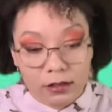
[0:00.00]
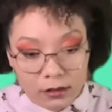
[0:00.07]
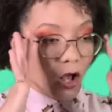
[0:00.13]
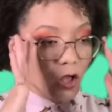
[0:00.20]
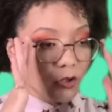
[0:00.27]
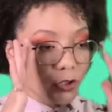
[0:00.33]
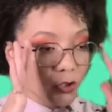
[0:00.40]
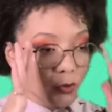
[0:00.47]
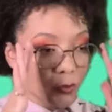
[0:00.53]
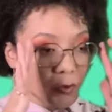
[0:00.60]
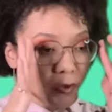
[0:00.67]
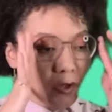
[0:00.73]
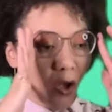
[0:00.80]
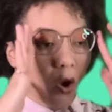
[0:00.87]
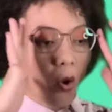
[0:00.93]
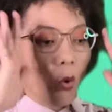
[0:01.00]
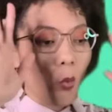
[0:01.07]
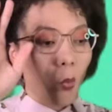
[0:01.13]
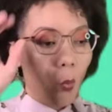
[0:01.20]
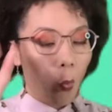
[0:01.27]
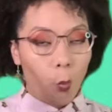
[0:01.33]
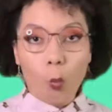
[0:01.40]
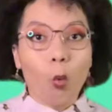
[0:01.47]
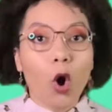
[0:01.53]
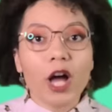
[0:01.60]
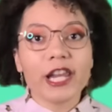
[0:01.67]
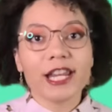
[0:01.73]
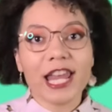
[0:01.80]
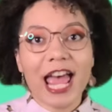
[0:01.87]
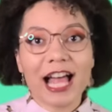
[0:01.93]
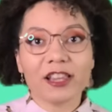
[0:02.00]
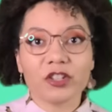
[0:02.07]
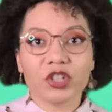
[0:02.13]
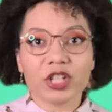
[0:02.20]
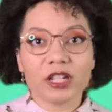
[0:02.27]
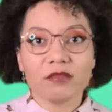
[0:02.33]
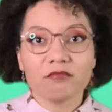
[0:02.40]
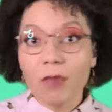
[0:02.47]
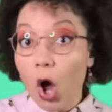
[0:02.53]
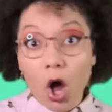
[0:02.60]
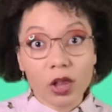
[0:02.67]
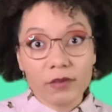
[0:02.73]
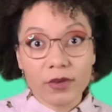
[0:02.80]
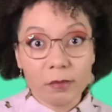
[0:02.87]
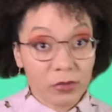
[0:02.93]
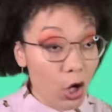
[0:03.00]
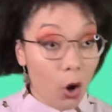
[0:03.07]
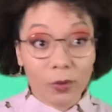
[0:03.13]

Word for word: They all use one analogy, all of them.